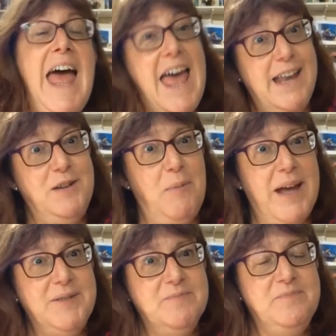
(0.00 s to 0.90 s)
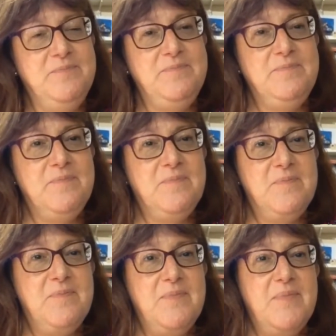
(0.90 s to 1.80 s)
Anyway,
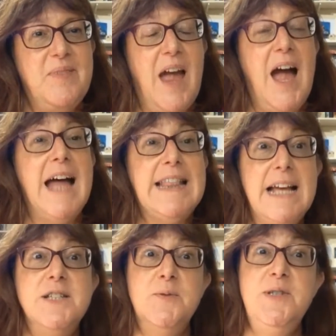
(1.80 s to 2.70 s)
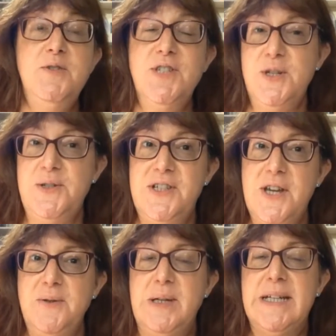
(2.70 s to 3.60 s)
I'd like to introduce
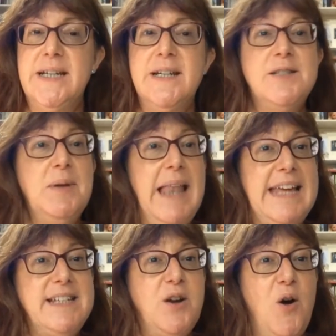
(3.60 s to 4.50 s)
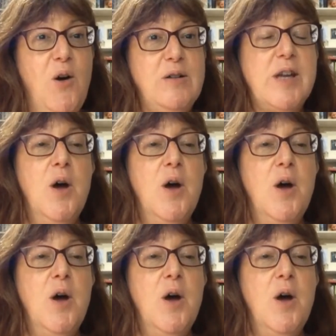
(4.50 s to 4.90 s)
you to a lady called